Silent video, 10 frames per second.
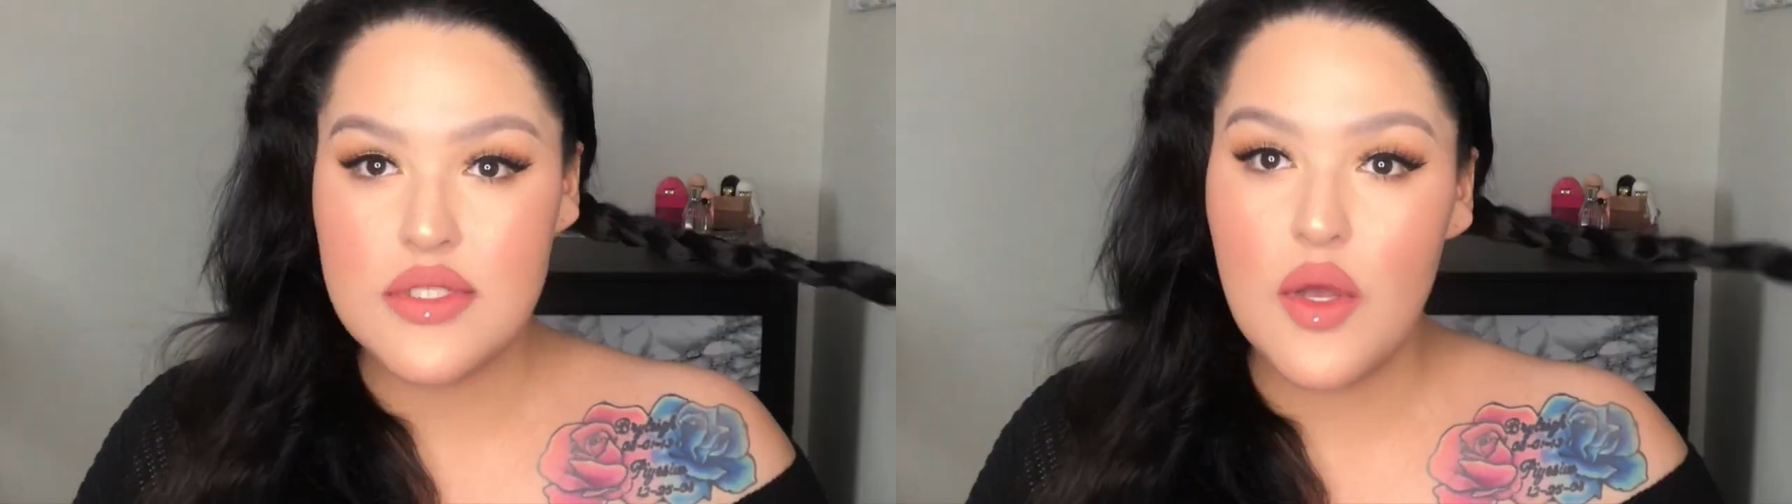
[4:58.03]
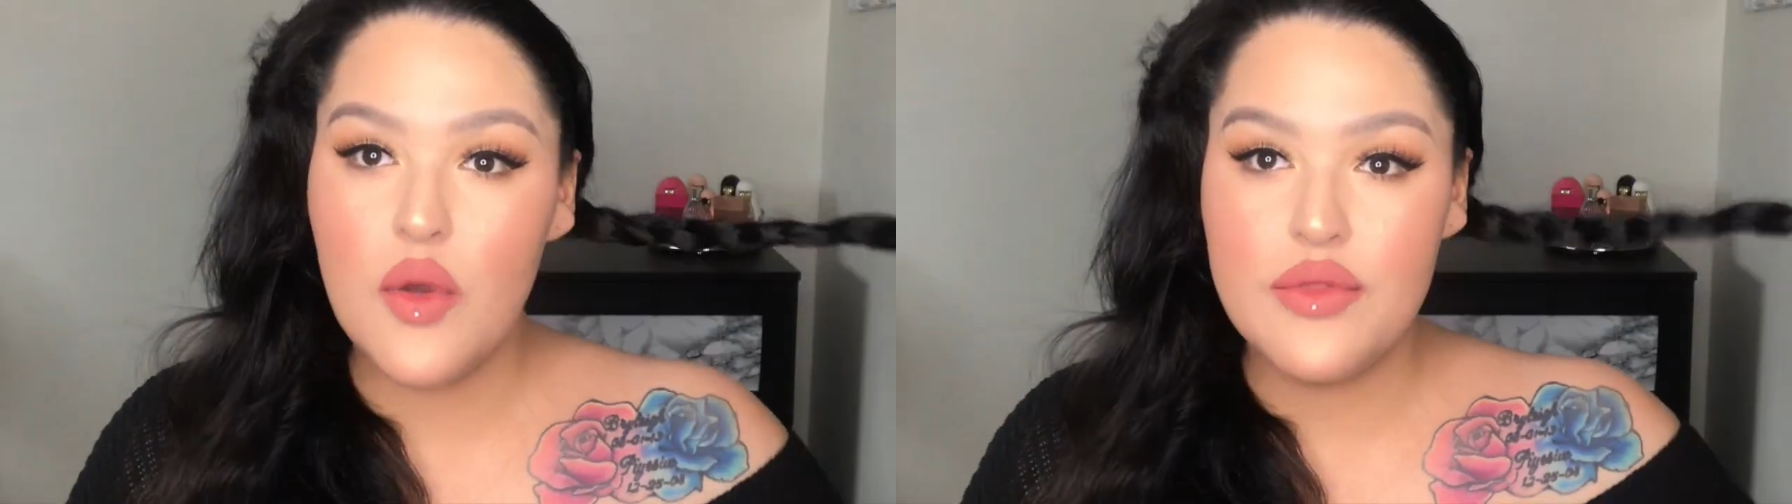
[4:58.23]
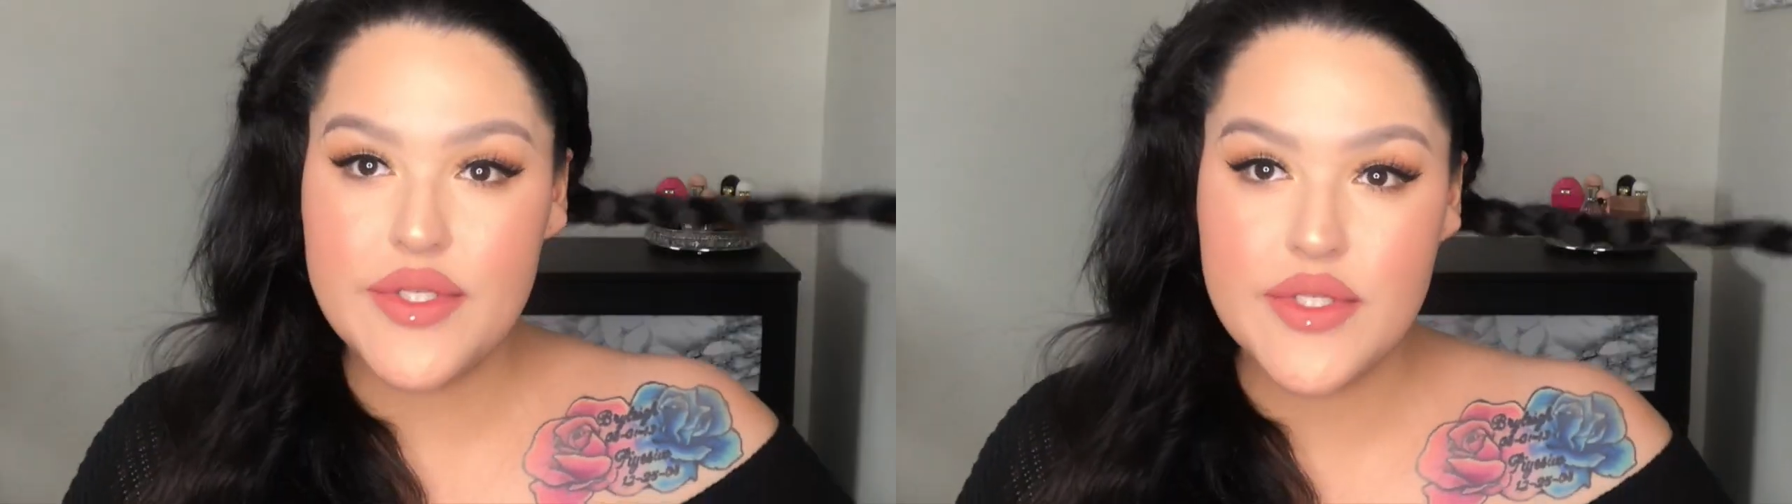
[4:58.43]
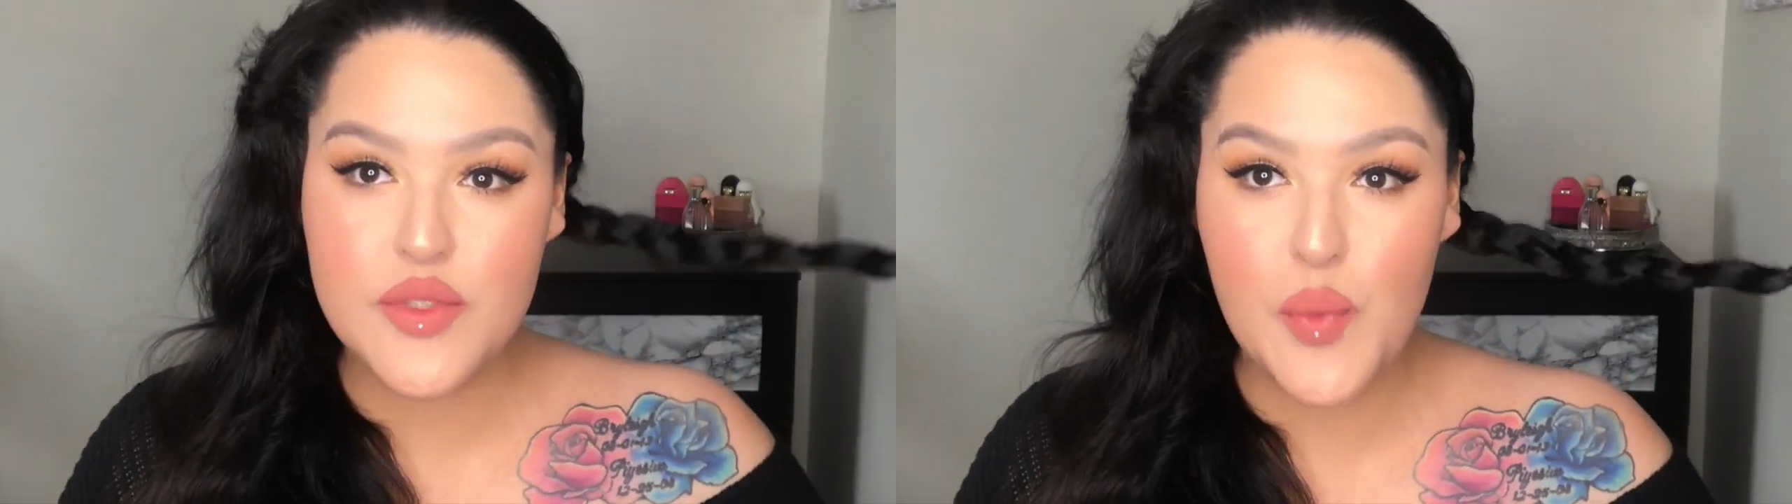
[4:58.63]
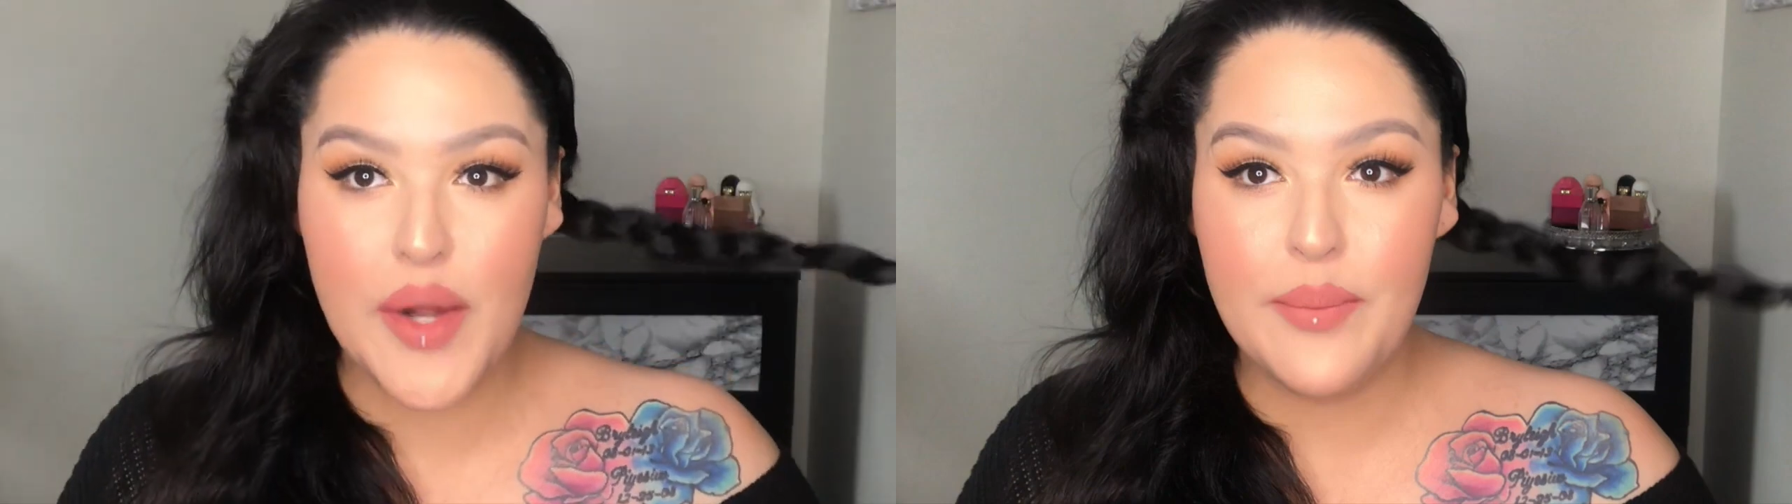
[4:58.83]
So this
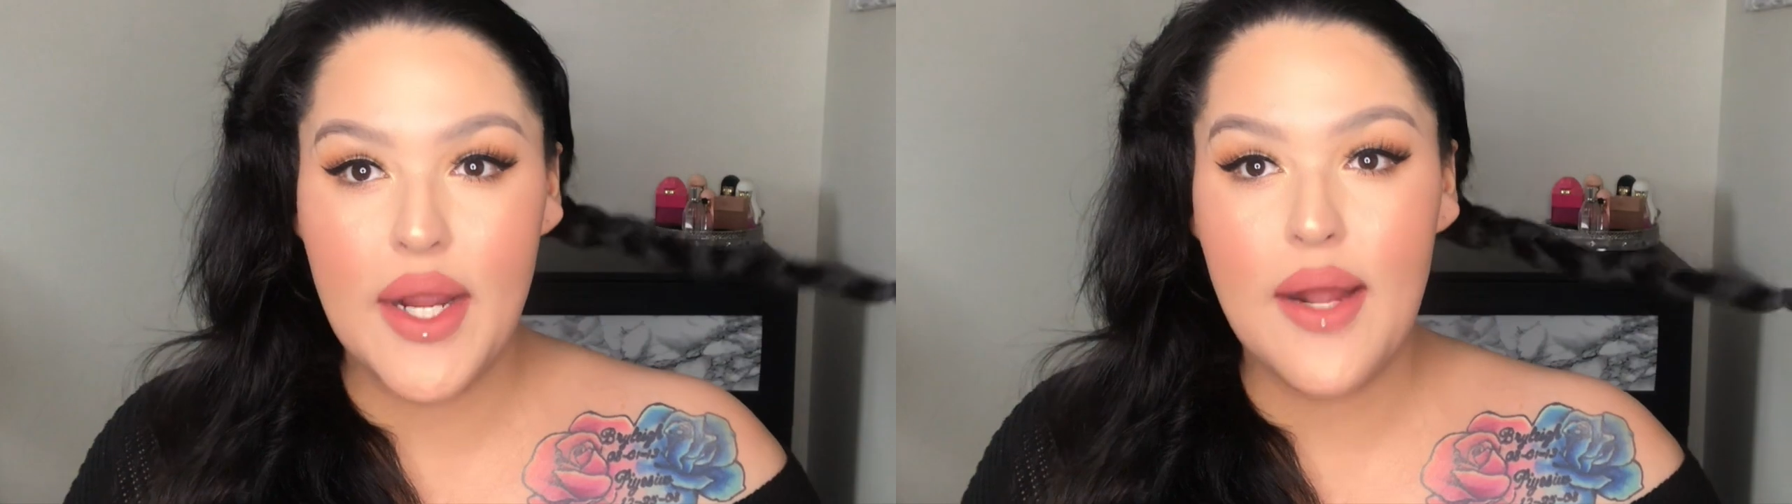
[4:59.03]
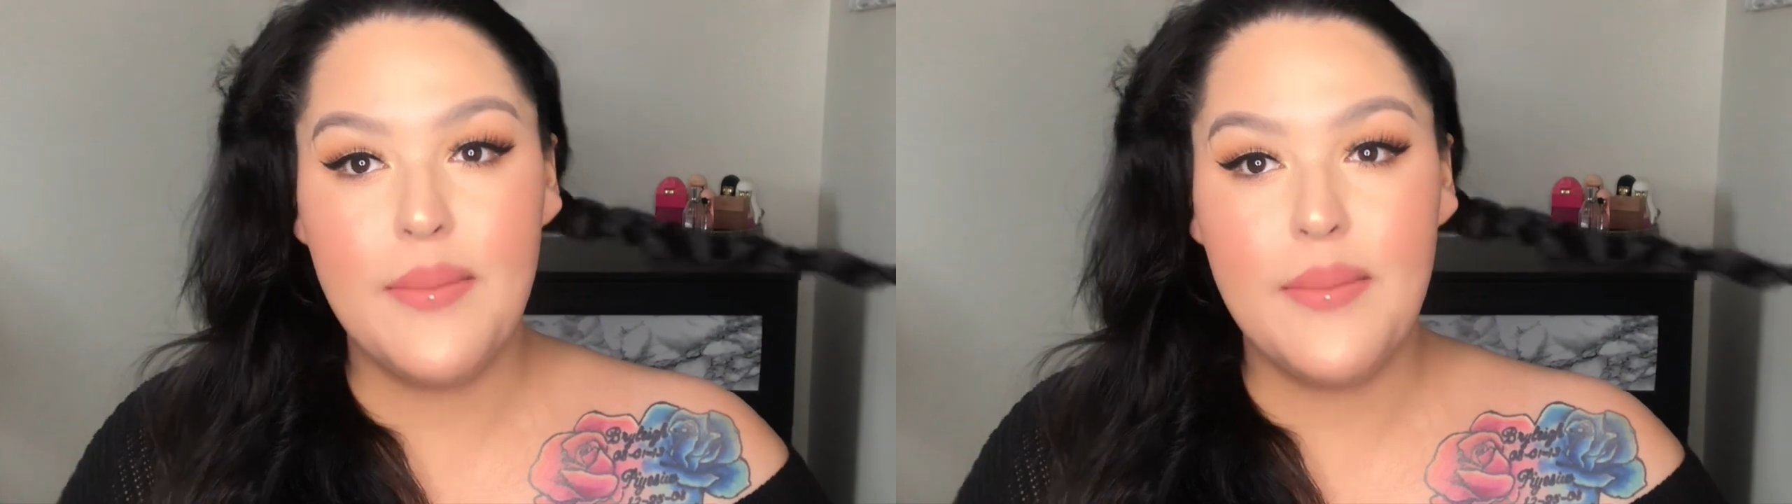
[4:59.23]
is one braid.